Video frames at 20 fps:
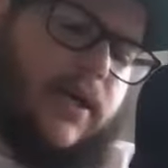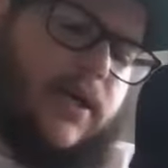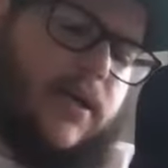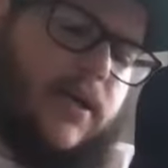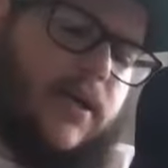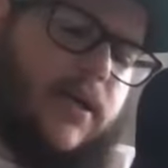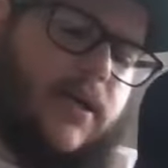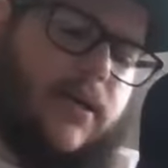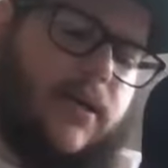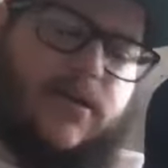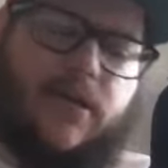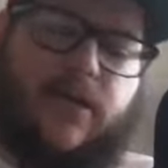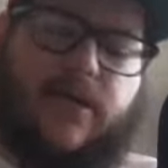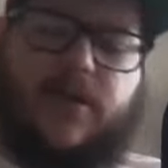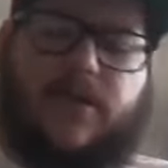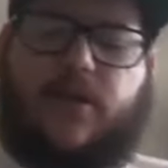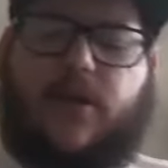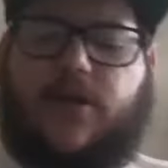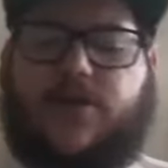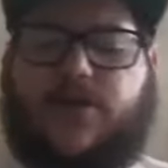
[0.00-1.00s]

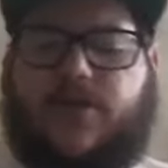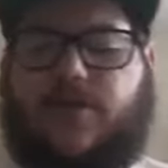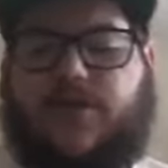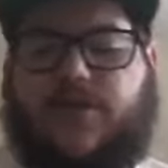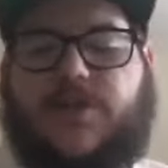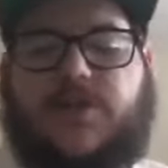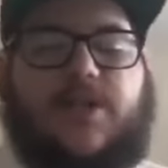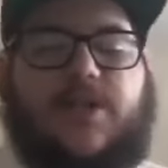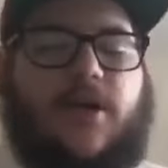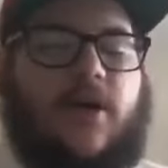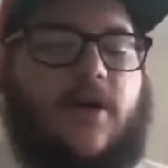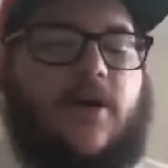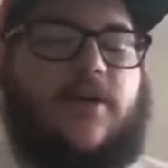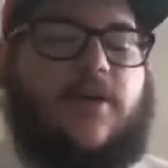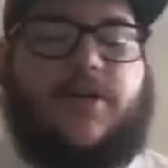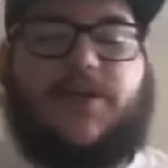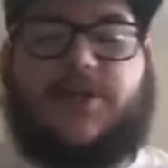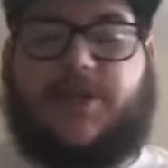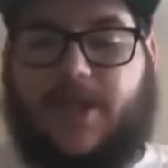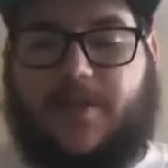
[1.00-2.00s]
and also just the Heart of
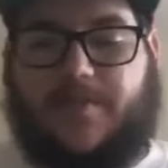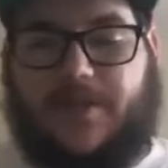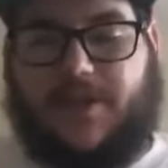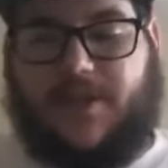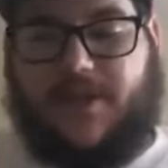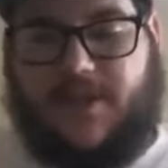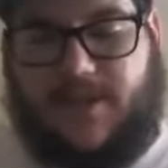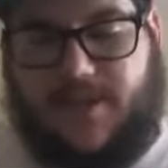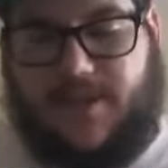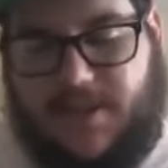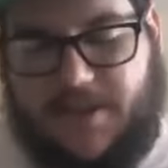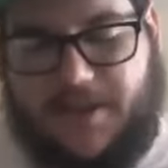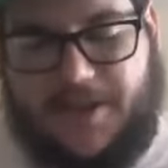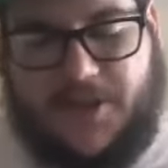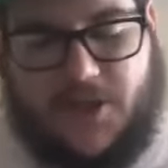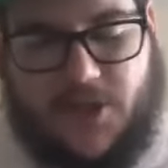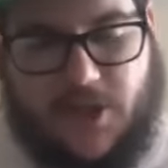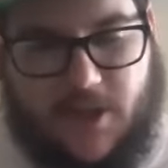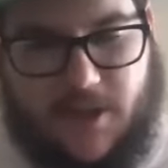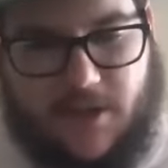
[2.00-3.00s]
the Champion, the
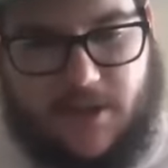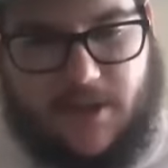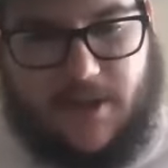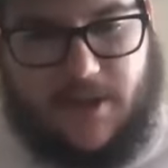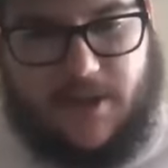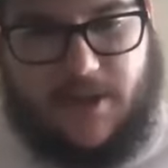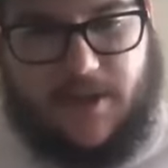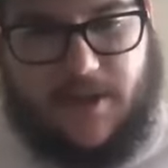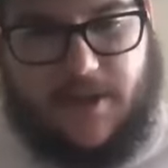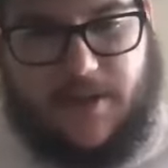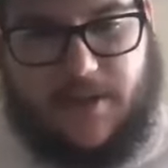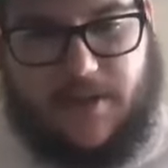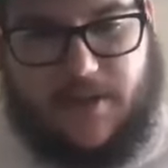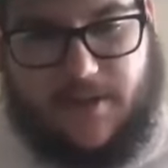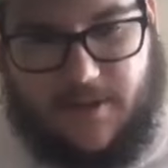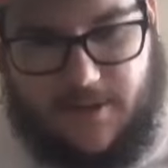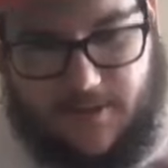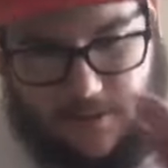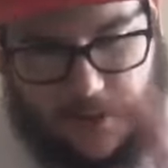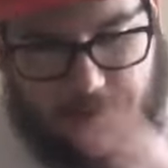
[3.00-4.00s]
song,
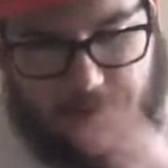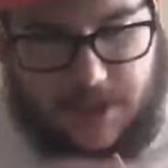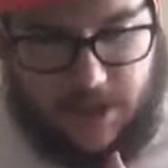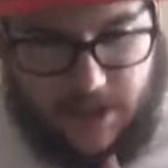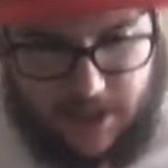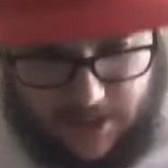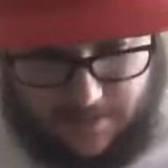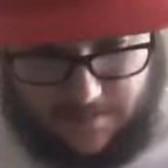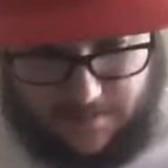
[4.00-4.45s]
once again.